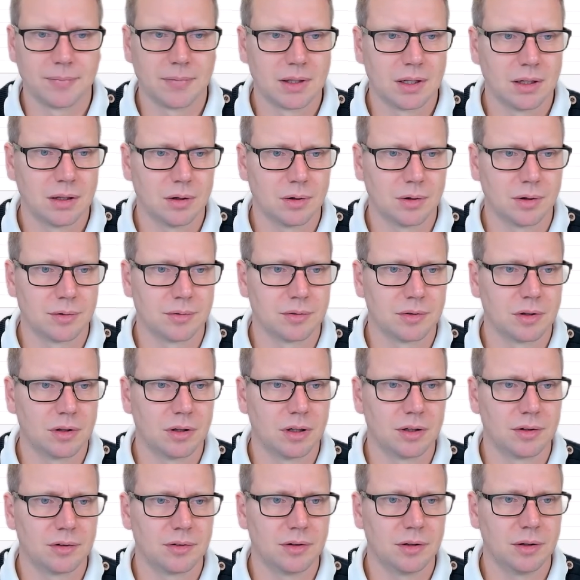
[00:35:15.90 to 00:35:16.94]
Alright, so
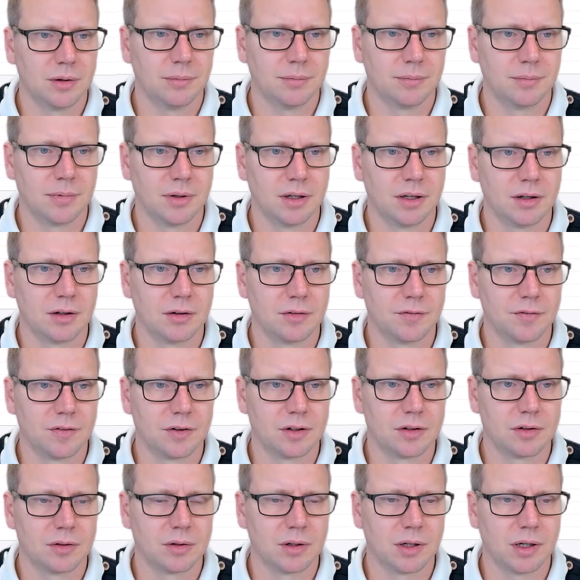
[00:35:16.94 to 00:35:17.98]
let's see if
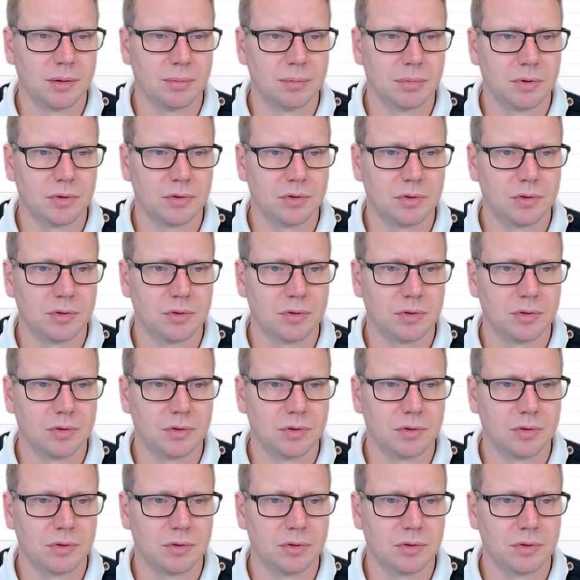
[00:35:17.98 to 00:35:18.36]
it's able to